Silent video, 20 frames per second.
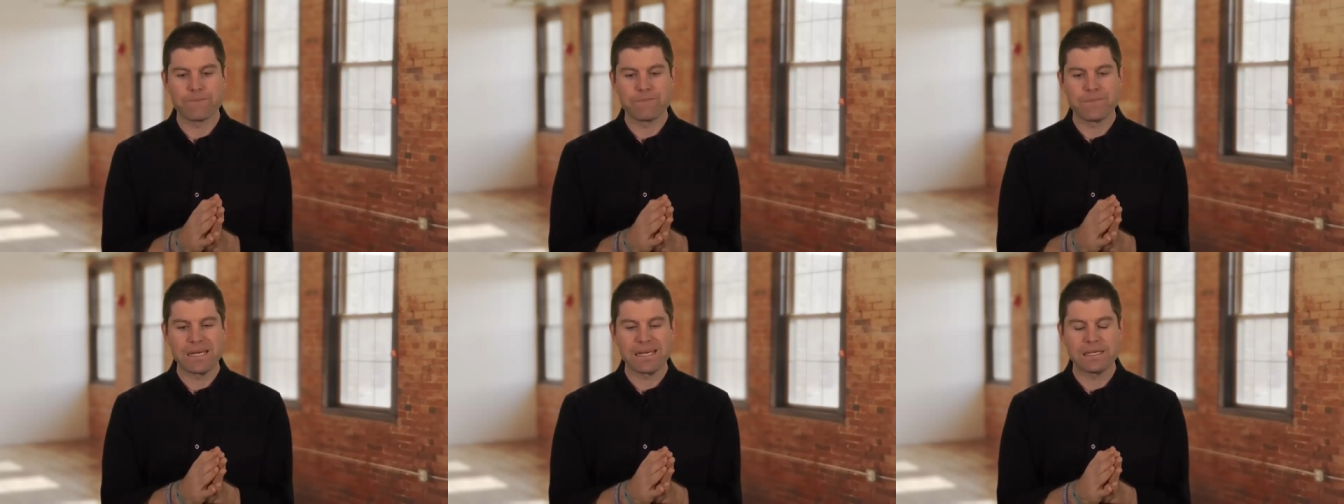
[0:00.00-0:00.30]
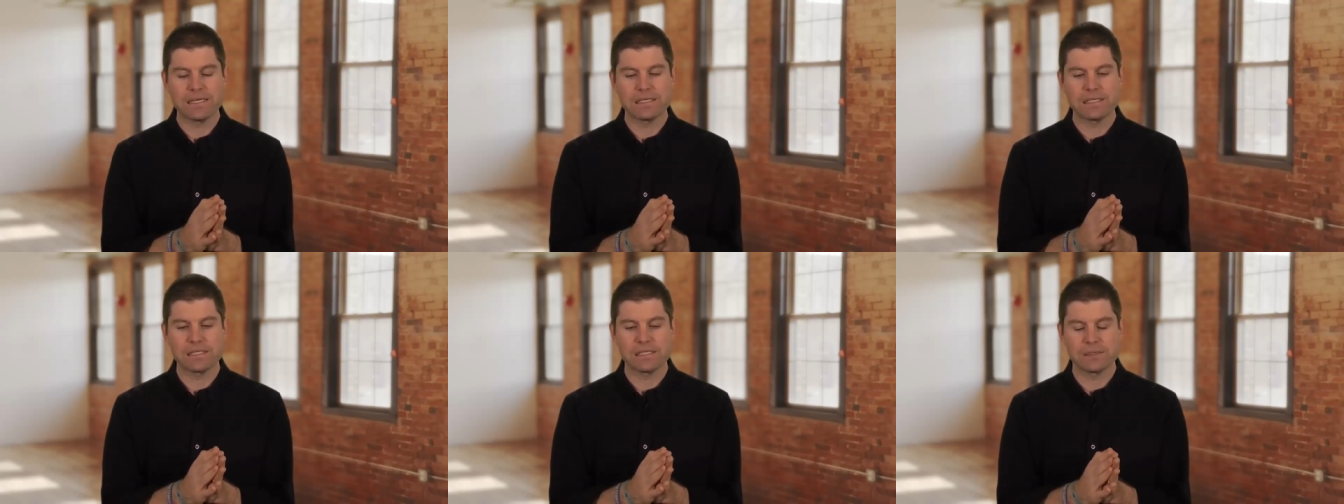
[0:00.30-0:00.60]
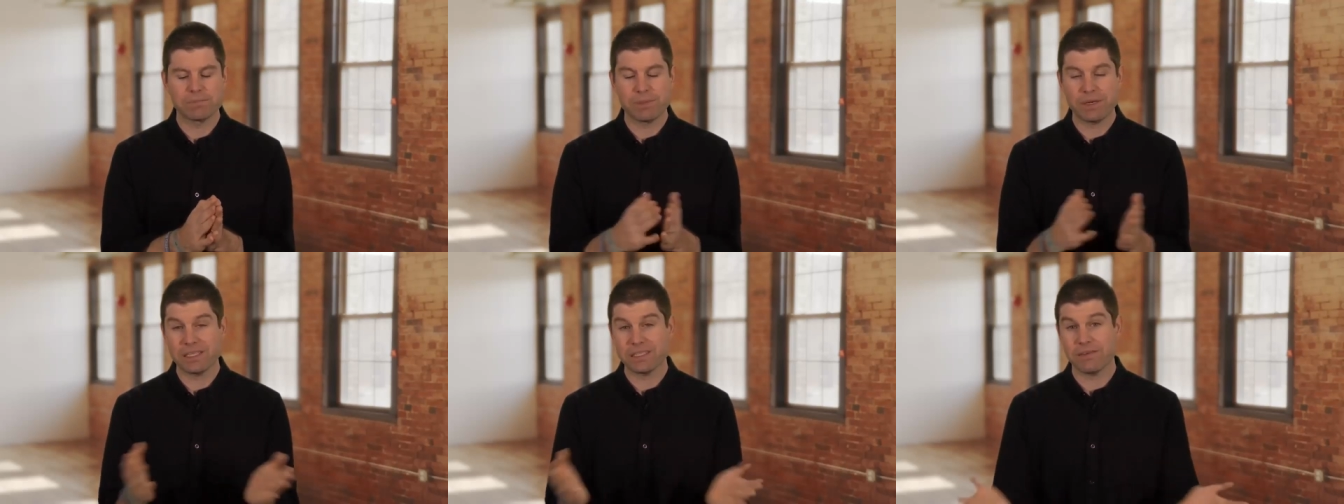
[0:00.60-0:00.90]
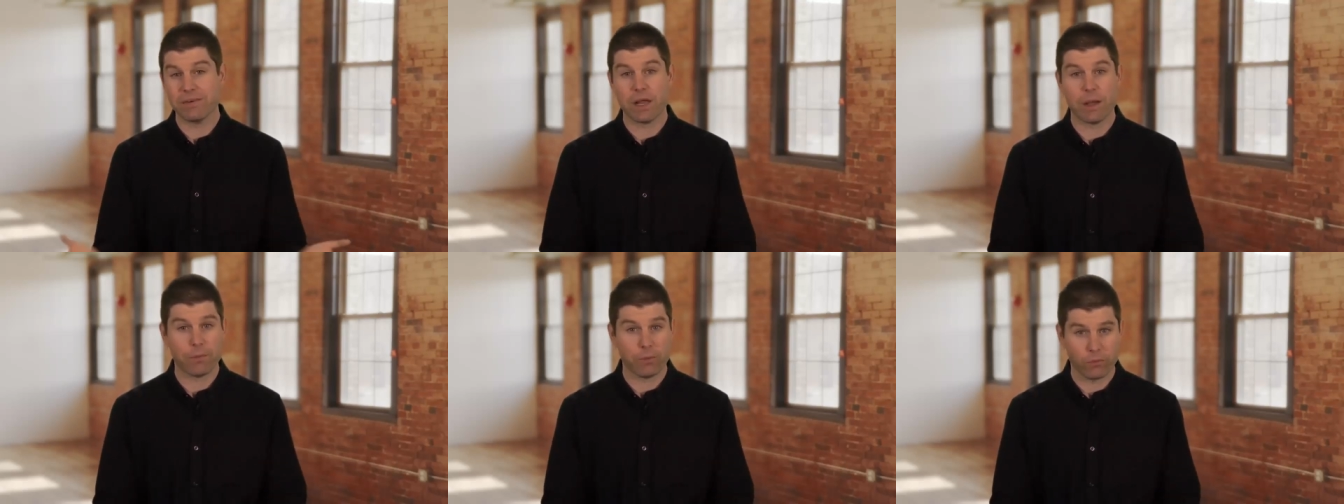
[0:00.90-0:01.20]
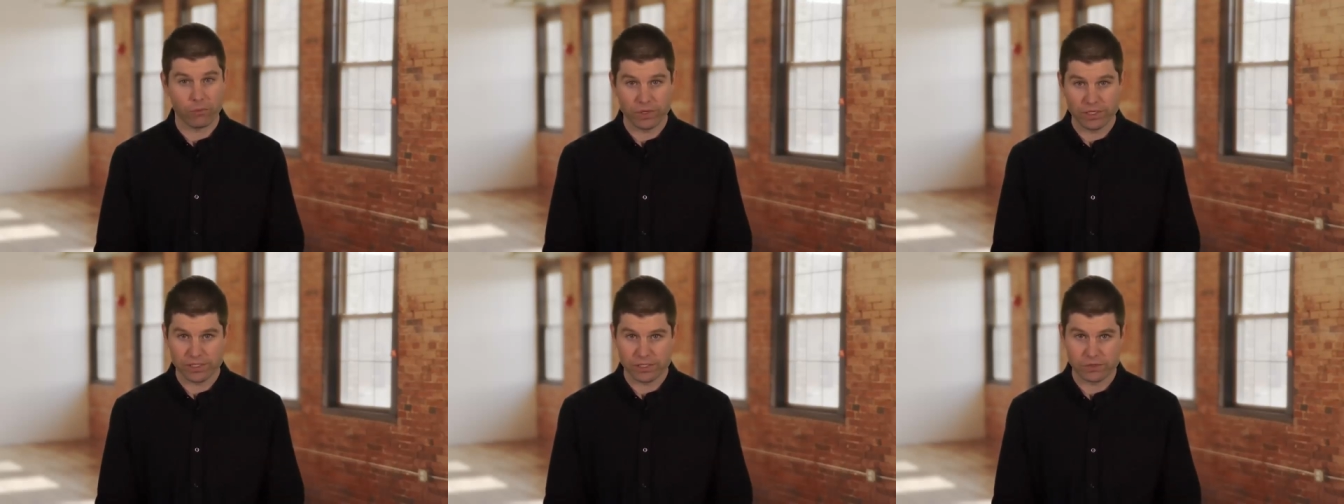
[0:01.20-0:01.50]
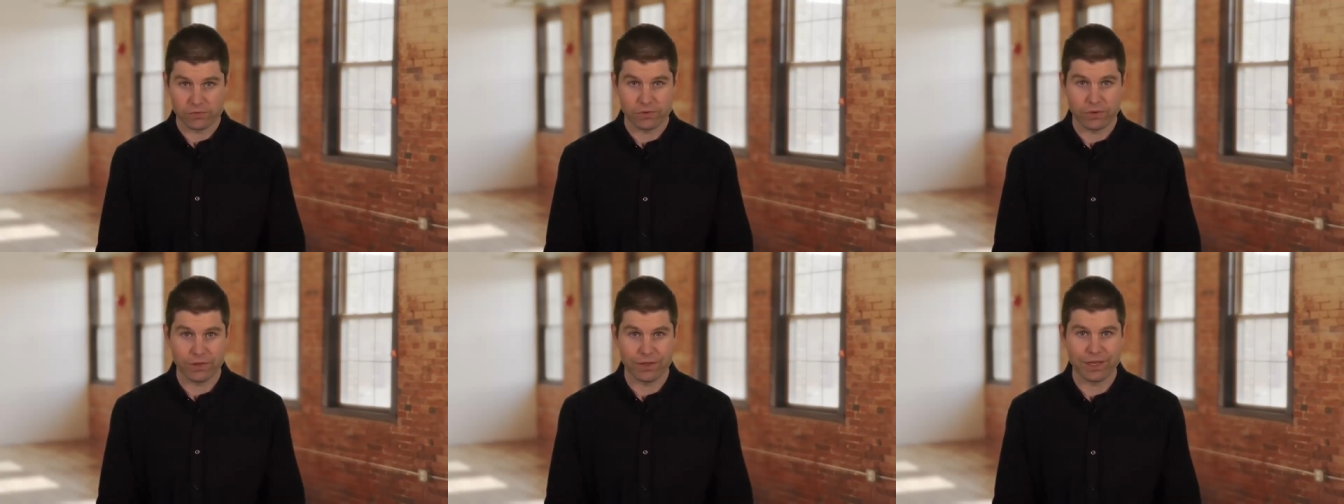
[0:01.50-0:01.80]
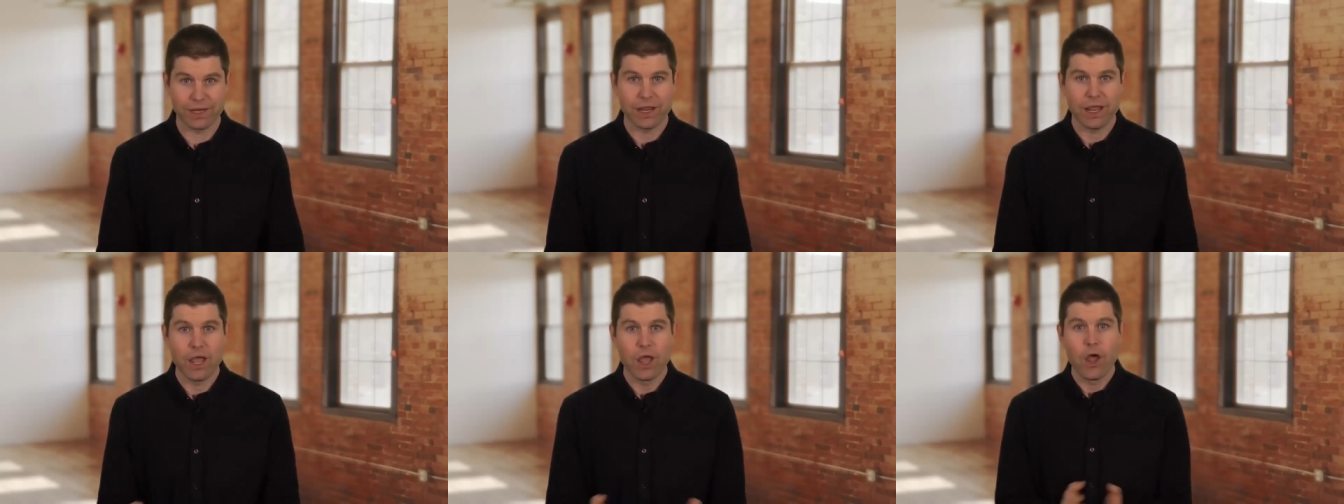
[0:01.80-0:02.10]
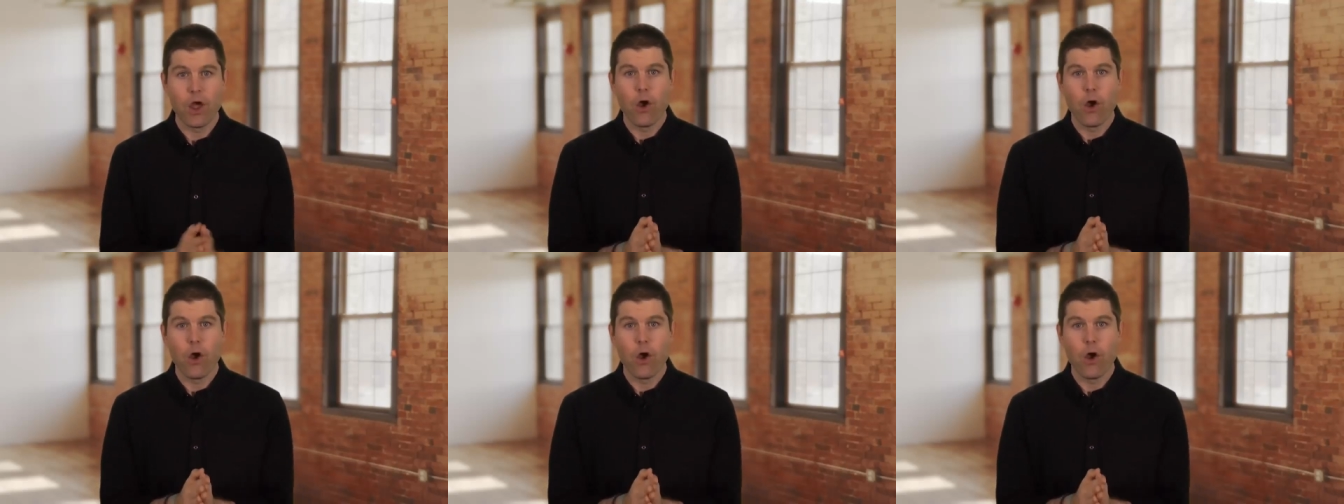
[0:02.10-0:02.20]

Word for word: because of a couple of reasons, really.